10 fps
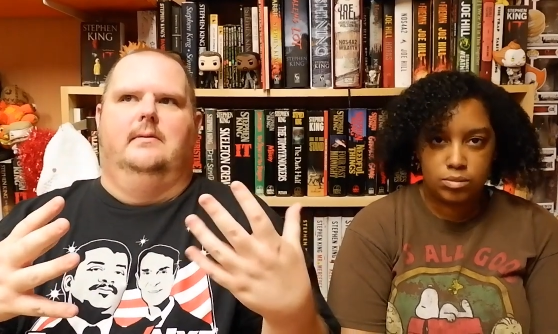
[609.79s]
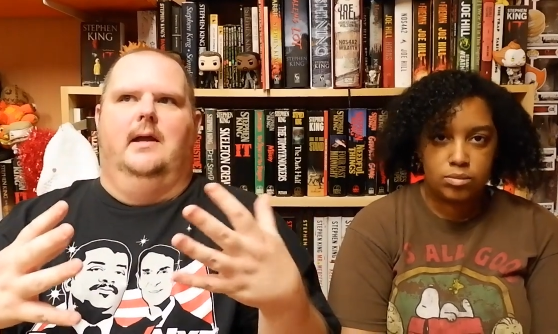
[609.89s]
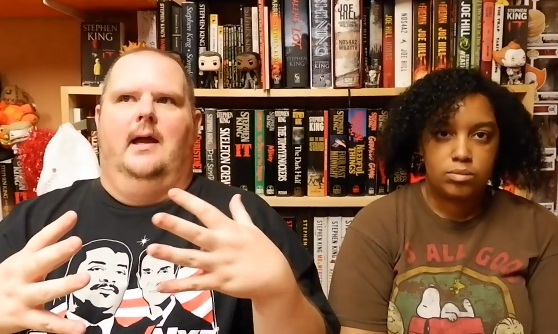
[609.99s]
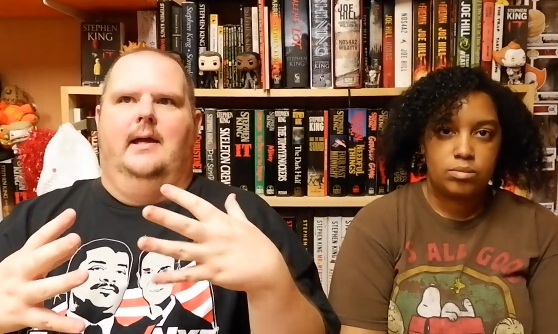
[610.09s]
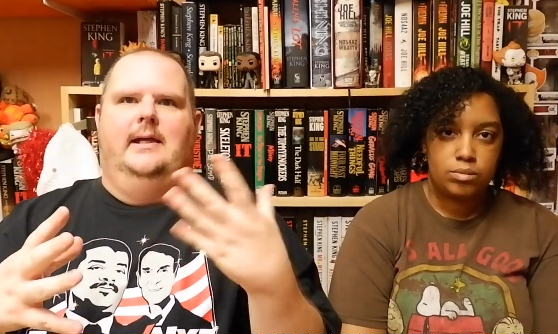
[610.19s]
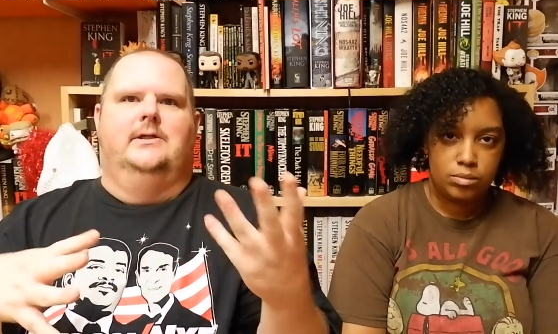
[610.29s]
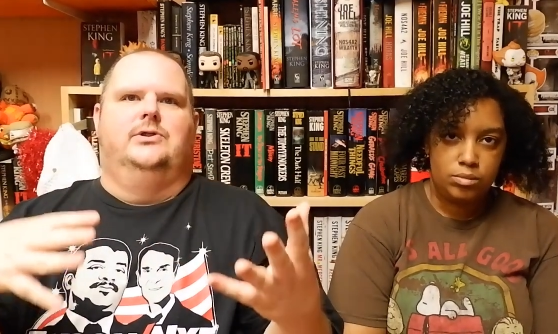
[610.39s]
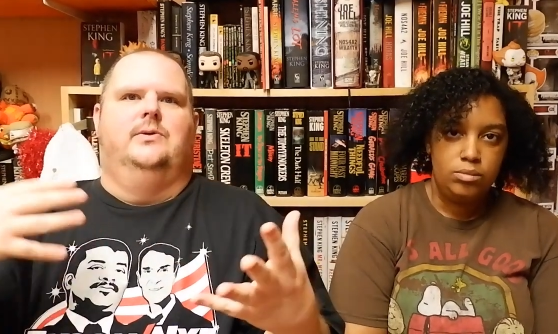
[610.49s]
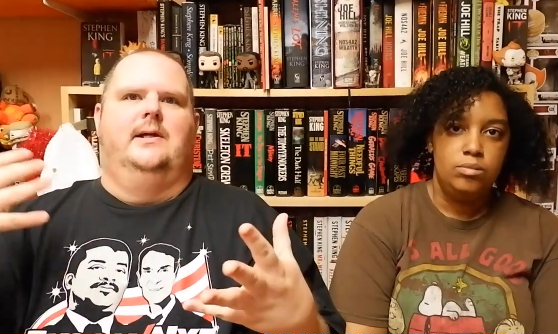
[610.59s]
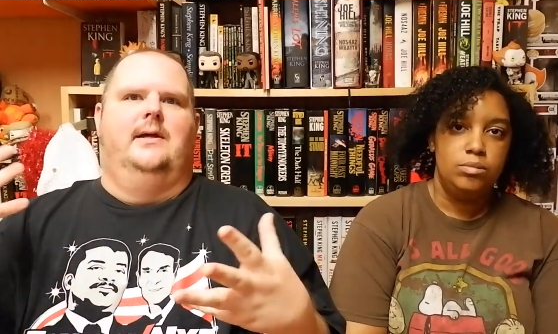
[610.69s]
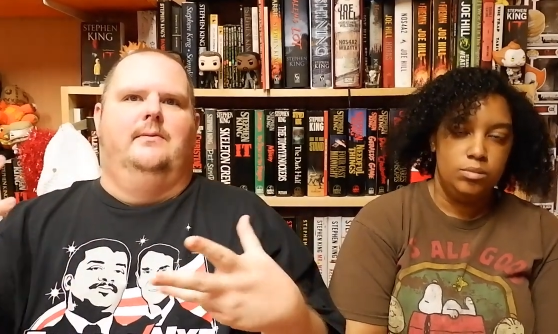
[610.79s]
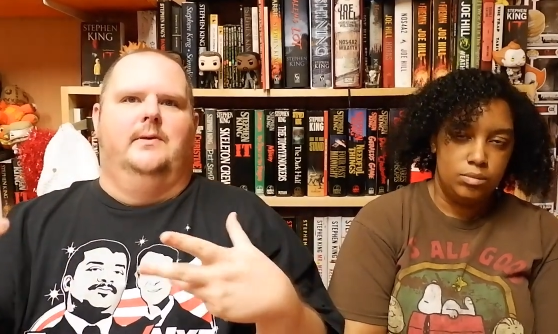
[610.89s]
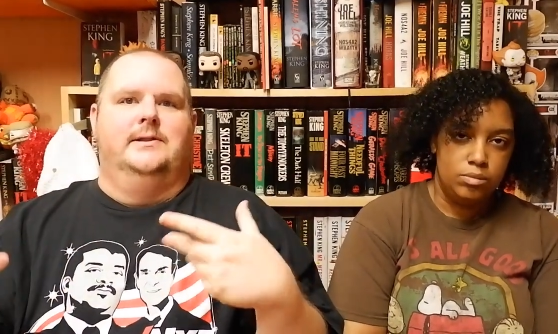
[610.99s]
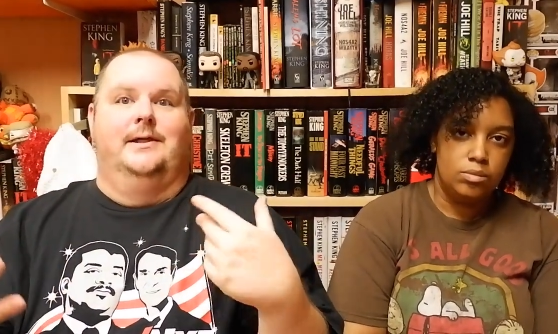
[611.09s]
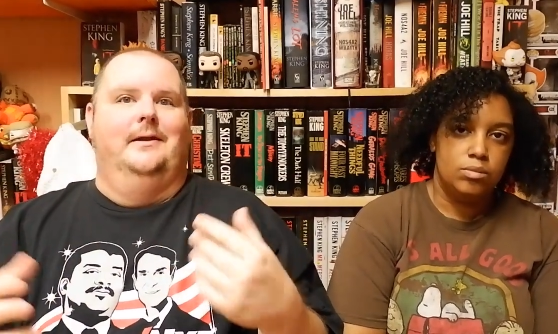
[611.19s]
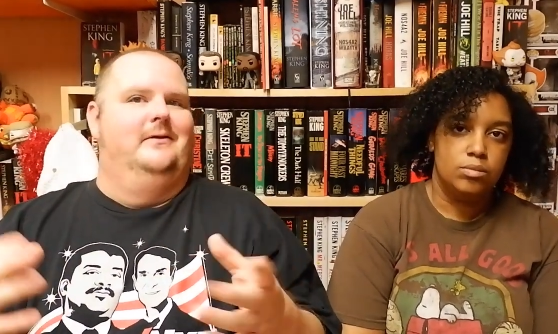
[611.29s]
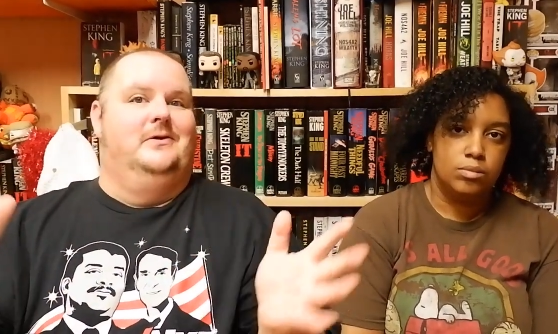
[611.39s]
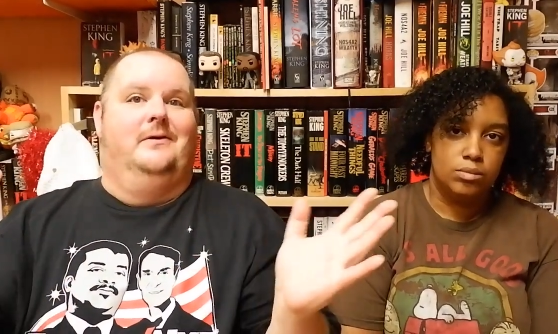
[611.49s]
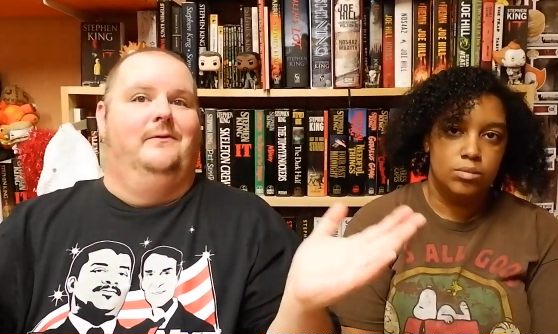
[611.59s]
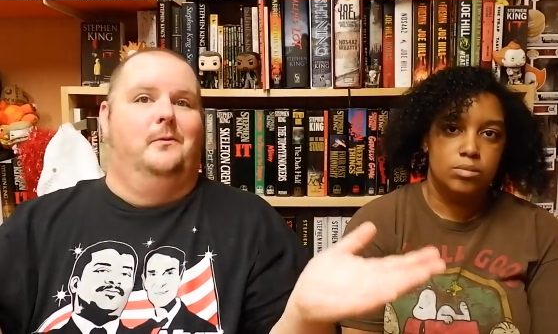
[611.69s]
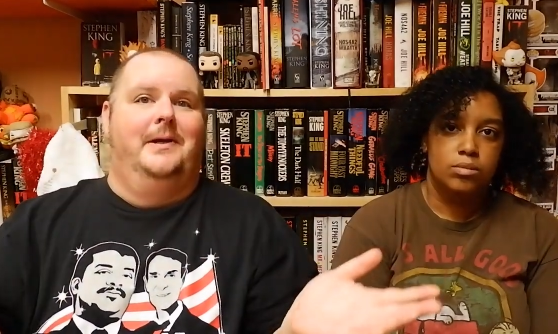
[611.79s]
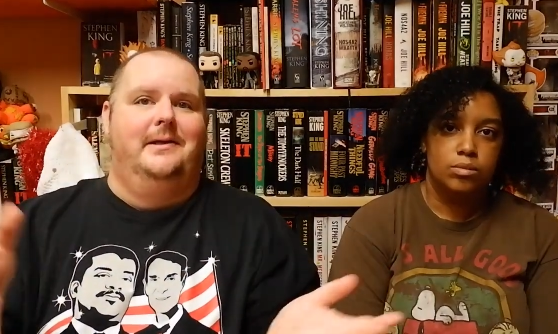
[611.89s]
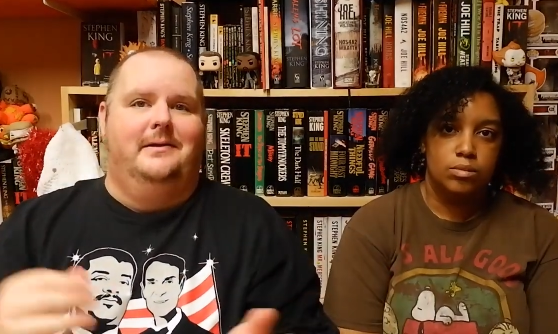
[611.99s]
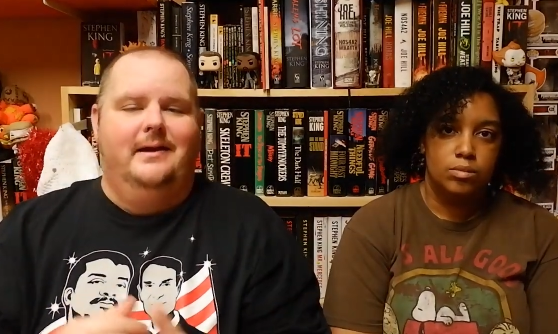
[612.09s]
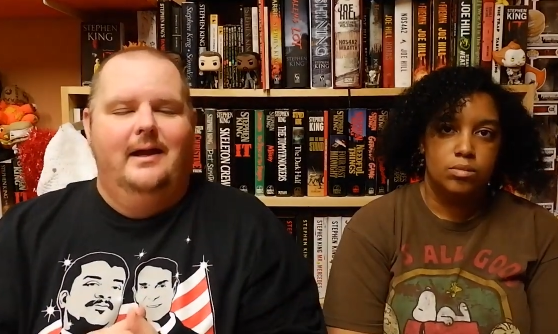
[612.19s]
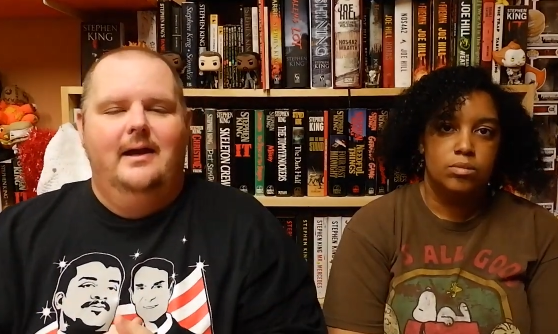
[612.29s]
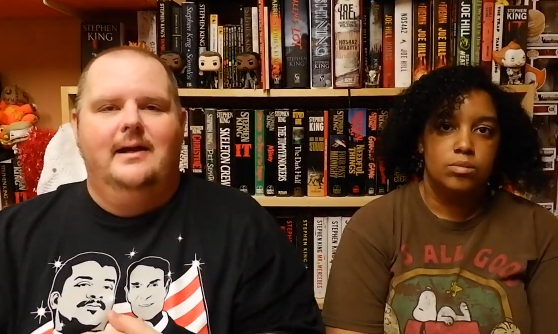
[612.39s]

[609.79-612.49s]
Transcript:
Speaker 1: uh, history? Was it another turn of the wheel